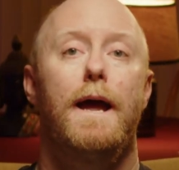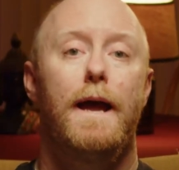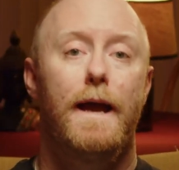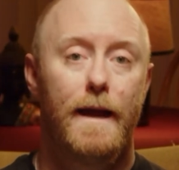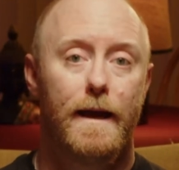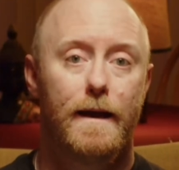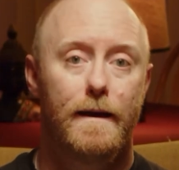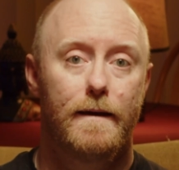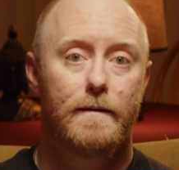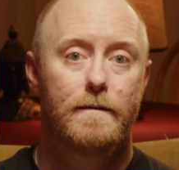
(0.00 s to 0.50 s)

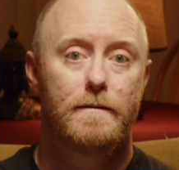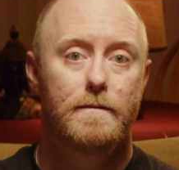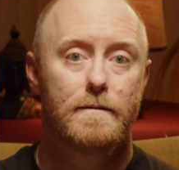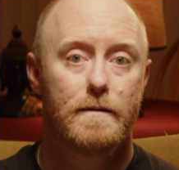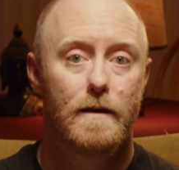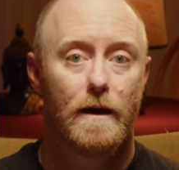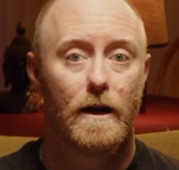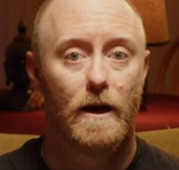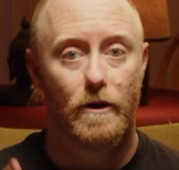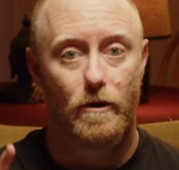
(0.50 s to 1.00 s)
and
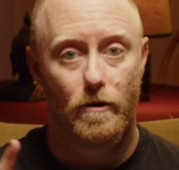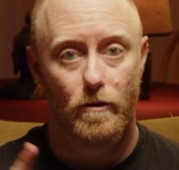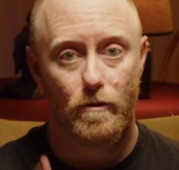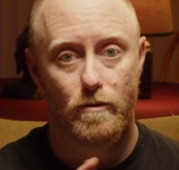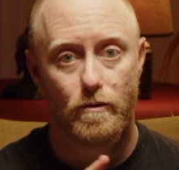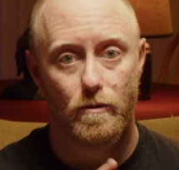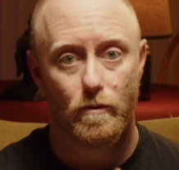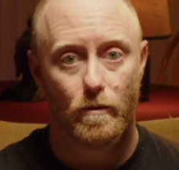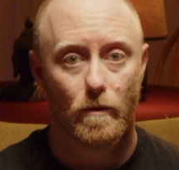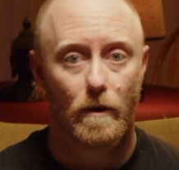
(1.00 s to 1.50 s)
a new
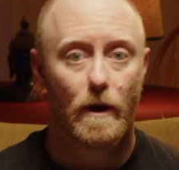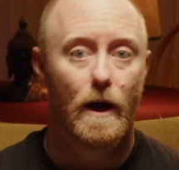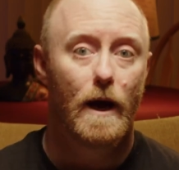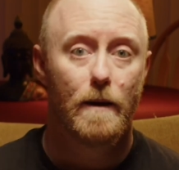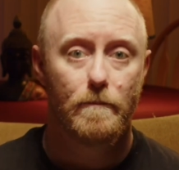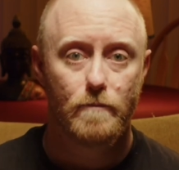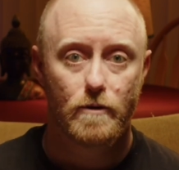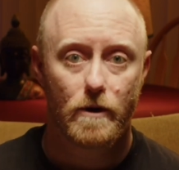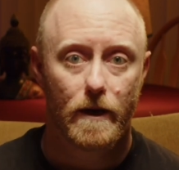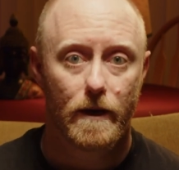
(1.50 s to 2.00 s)
tool
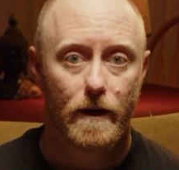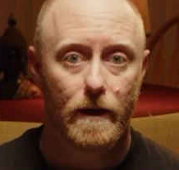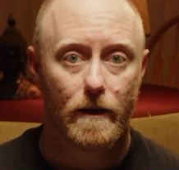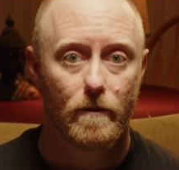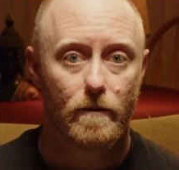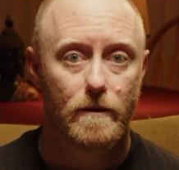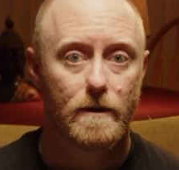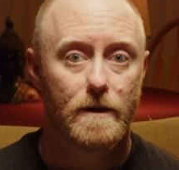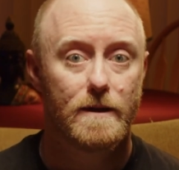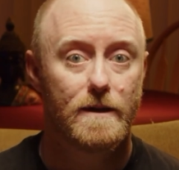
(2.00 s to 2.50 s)
I'm trying
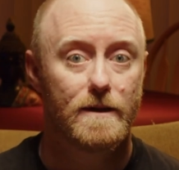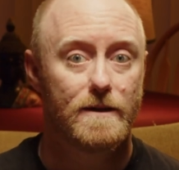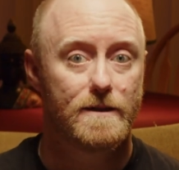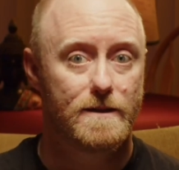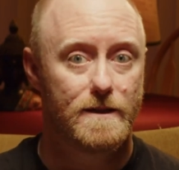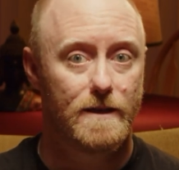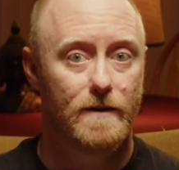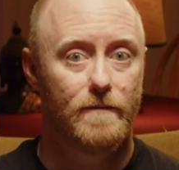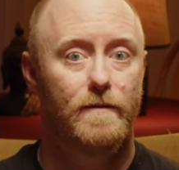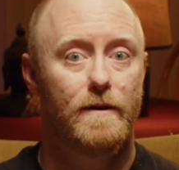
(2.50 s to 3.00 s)
out to
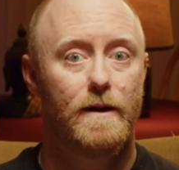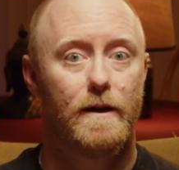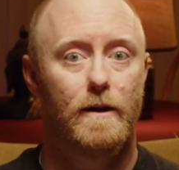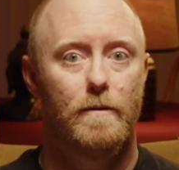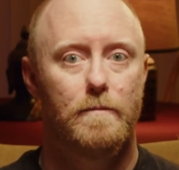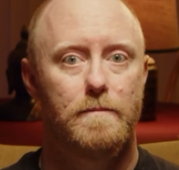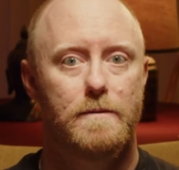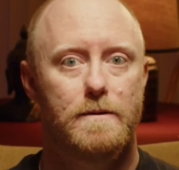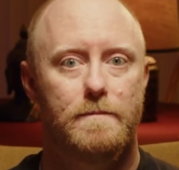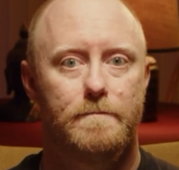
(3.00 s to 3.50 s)
see if it
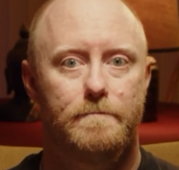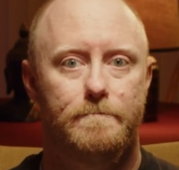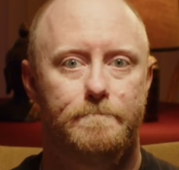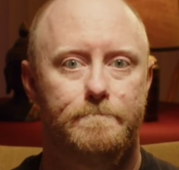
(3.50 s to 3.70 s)
helps.